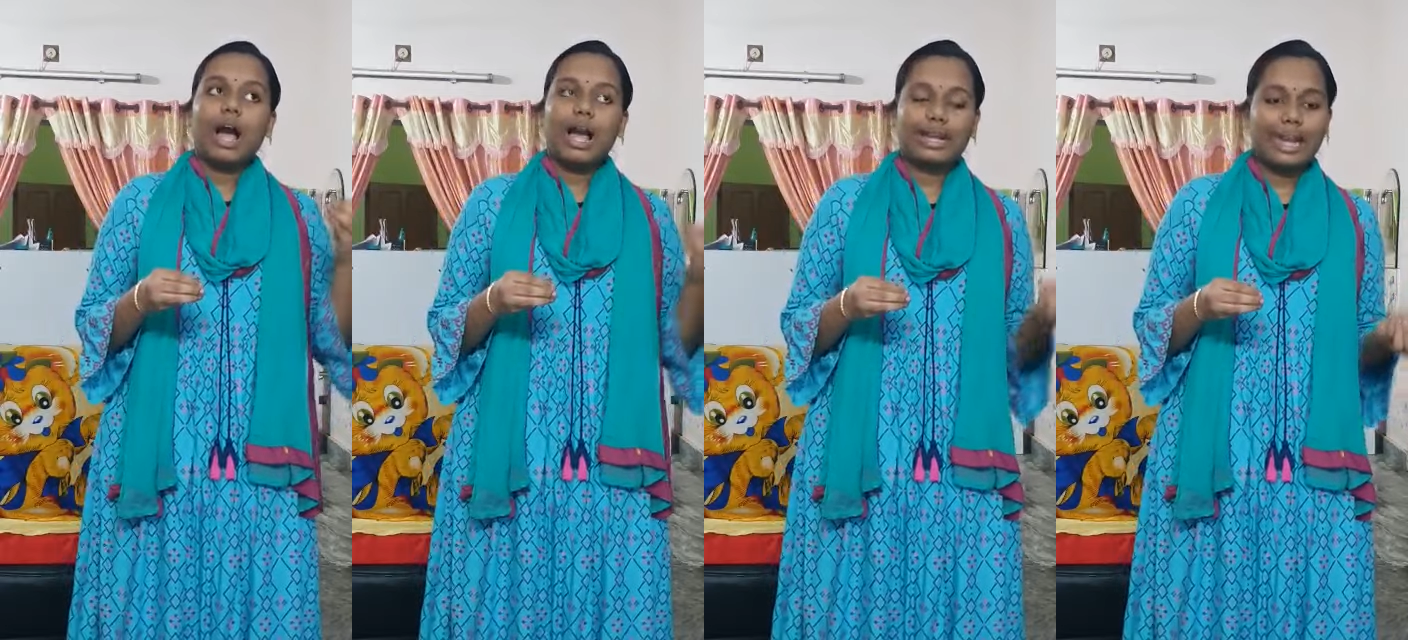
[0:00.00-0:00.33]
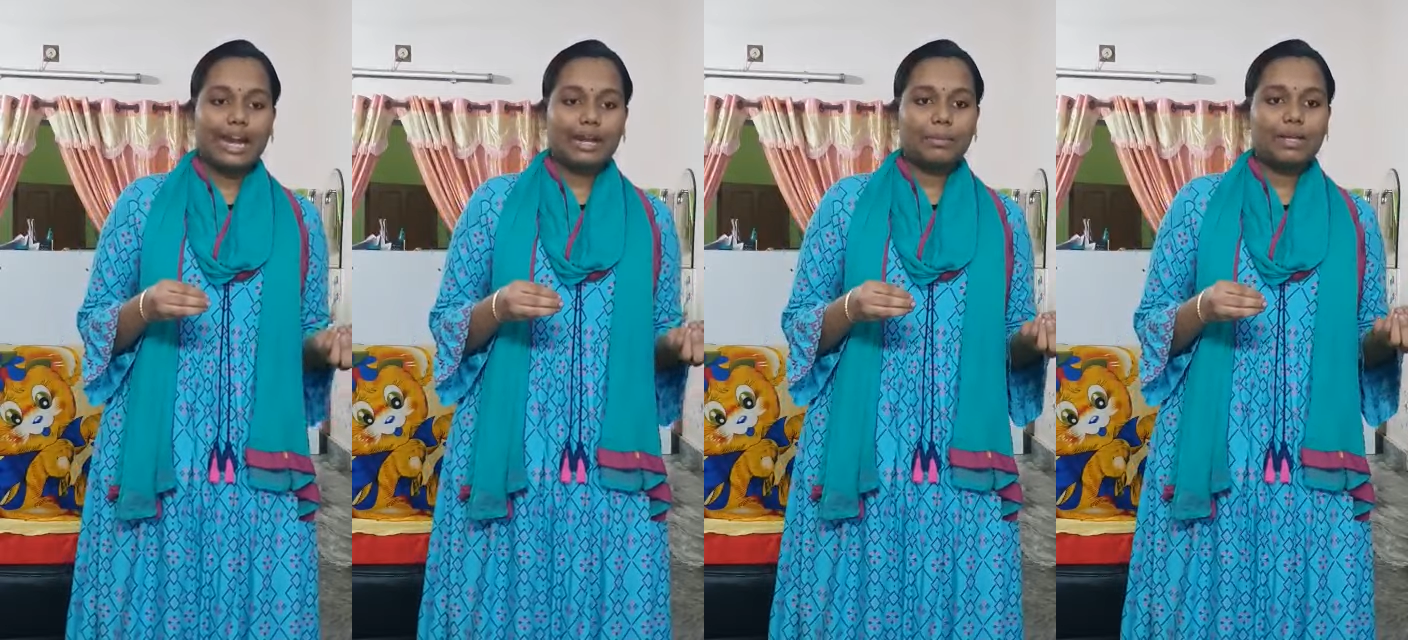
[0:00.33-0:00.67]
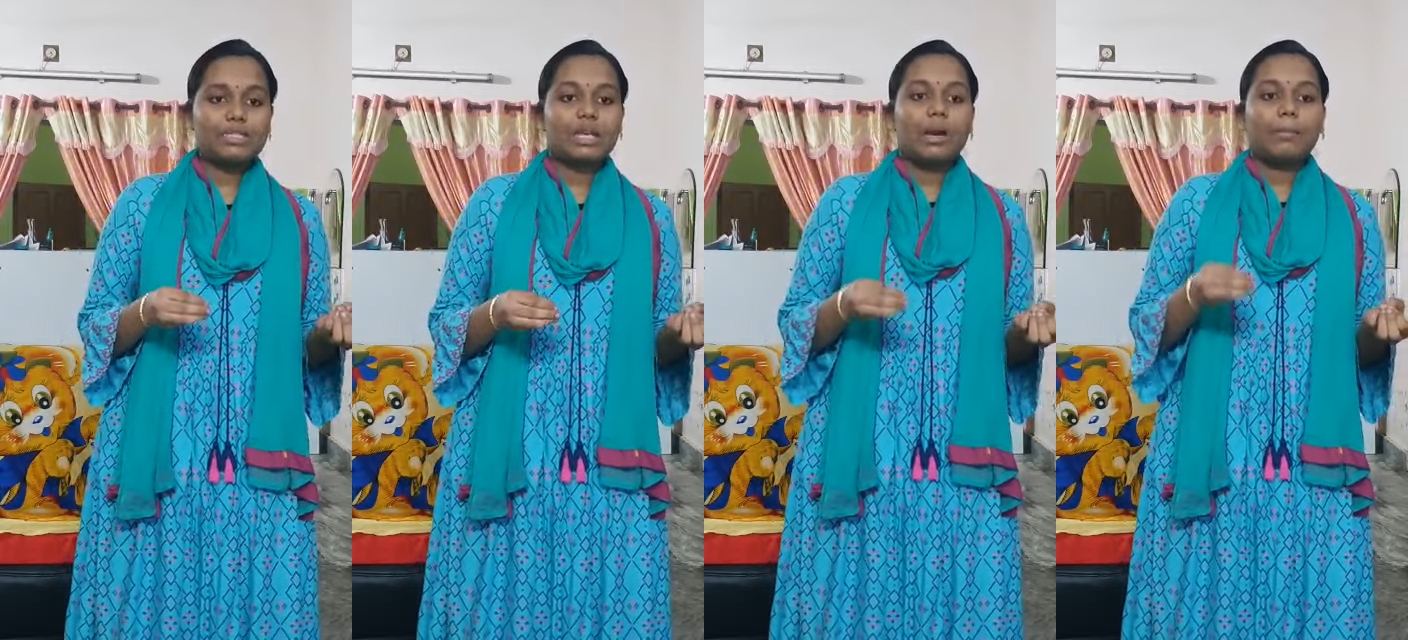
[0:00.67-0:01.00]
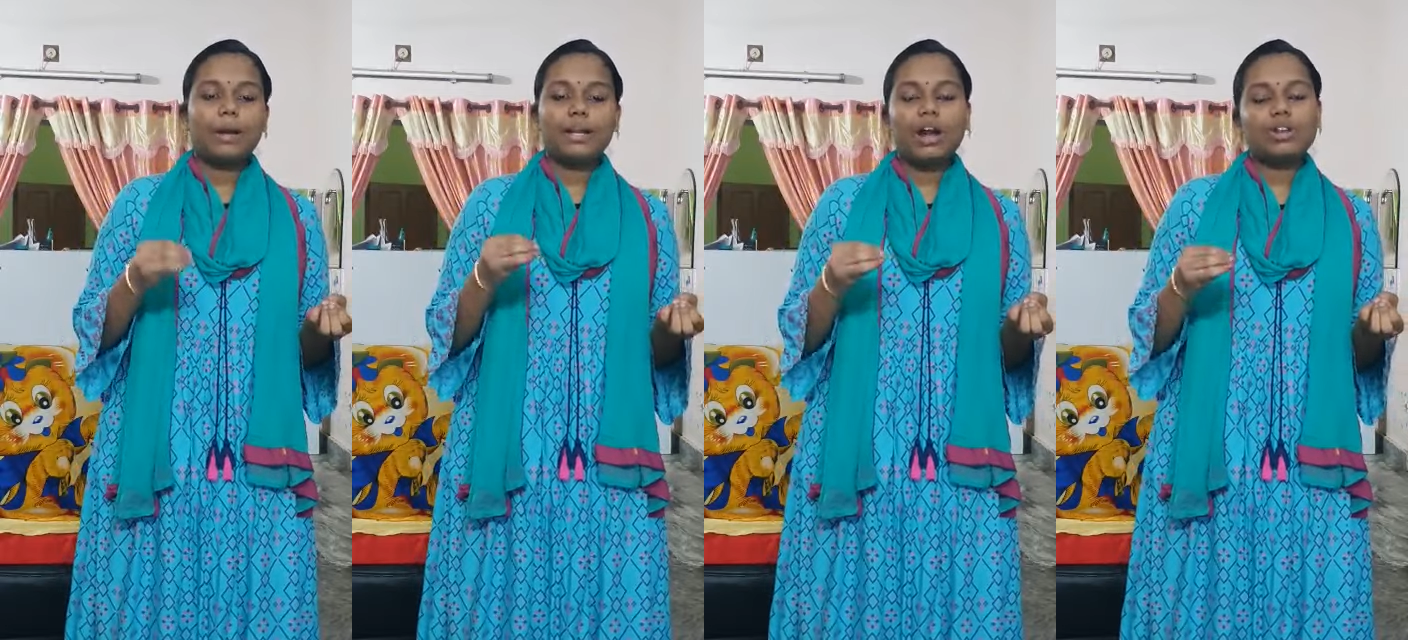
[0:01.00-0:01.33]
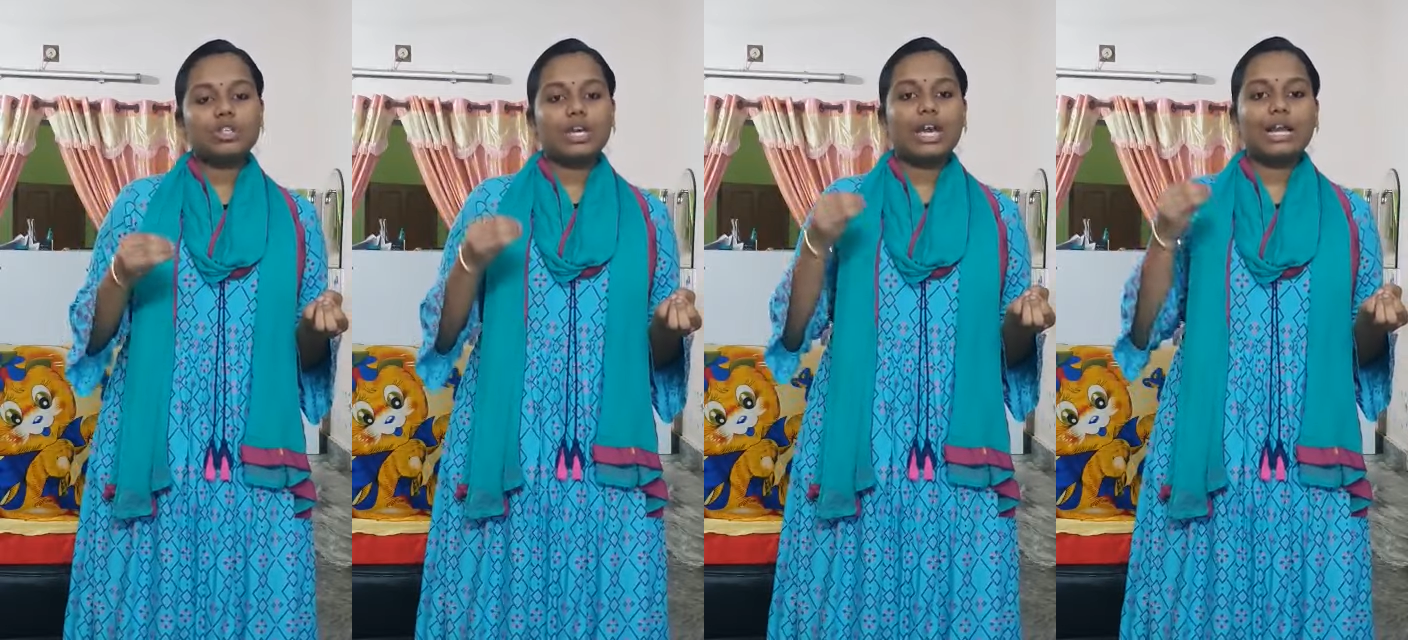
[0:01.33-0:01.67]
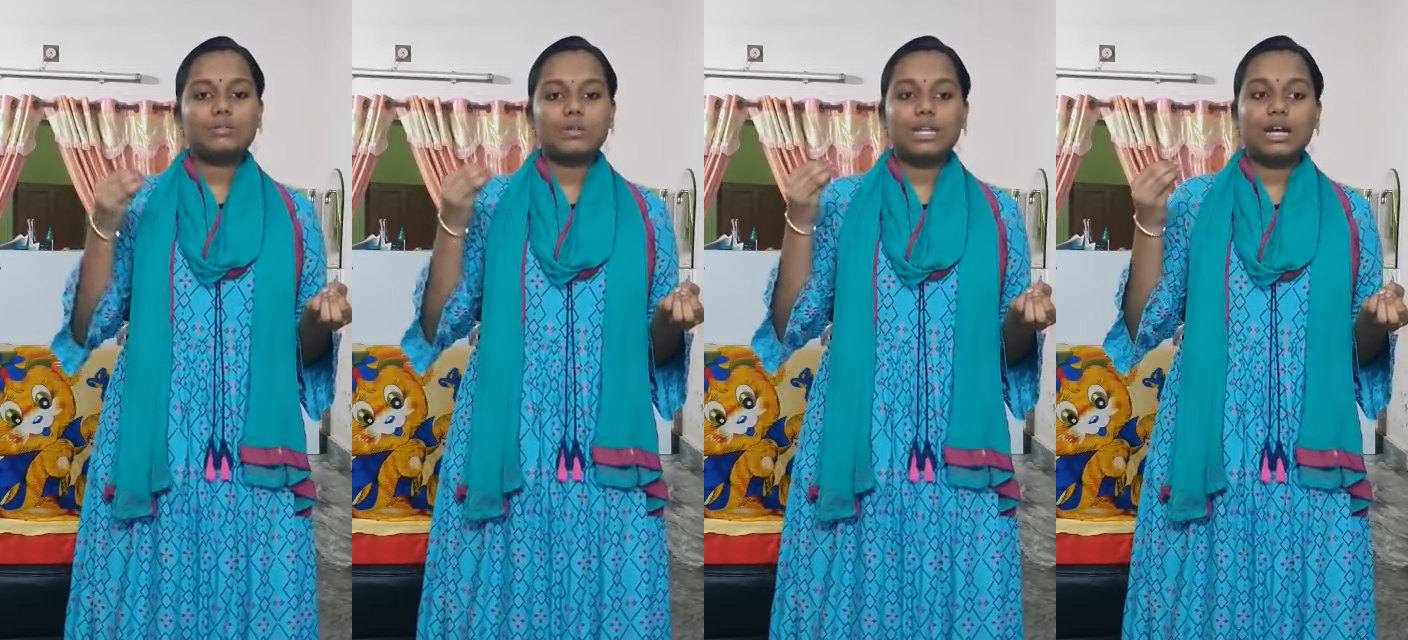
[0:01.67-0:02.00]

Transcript: academics but also helps